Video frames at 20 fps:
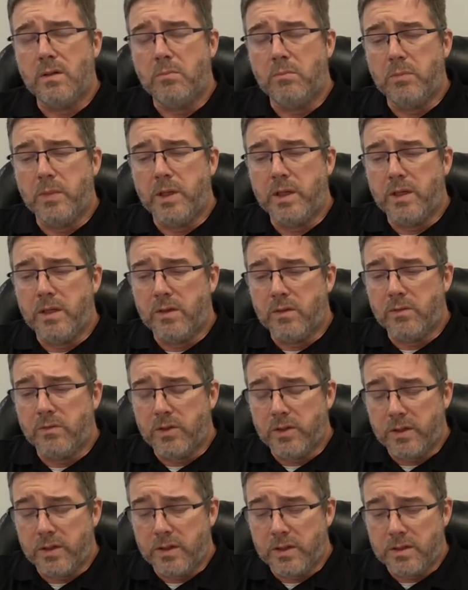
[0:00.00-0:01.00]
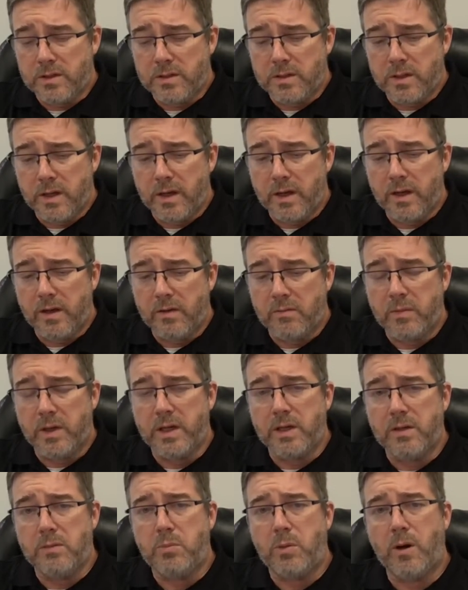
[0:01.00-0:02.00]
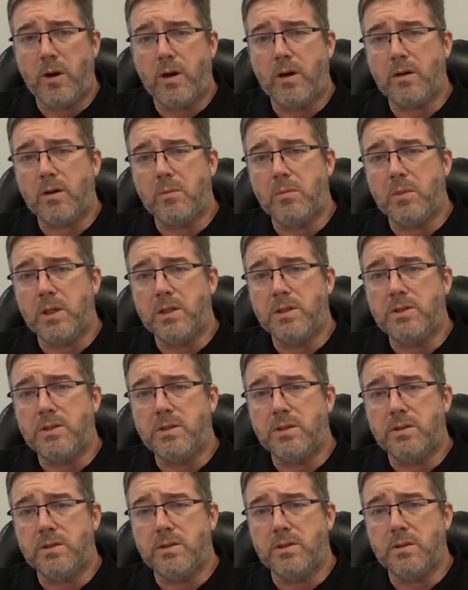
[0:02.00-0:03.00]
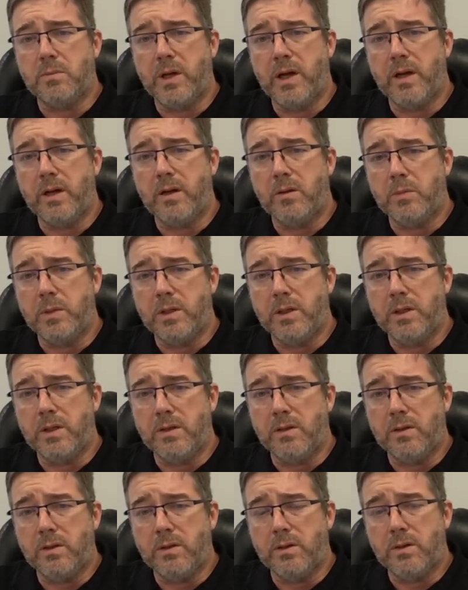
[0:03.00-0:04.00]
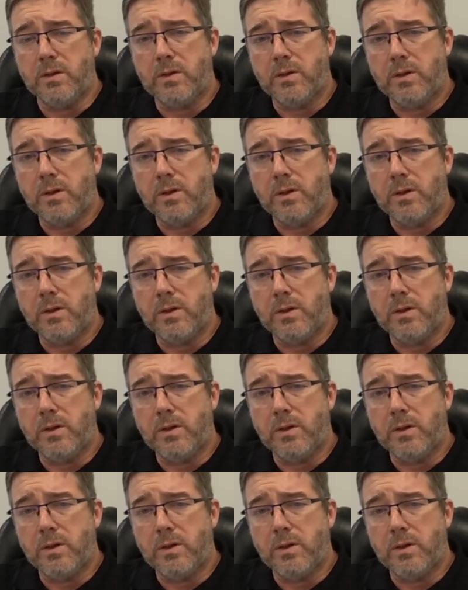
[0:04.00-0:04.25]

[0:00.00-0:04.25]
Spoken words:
many of these that have made proclamations about it being the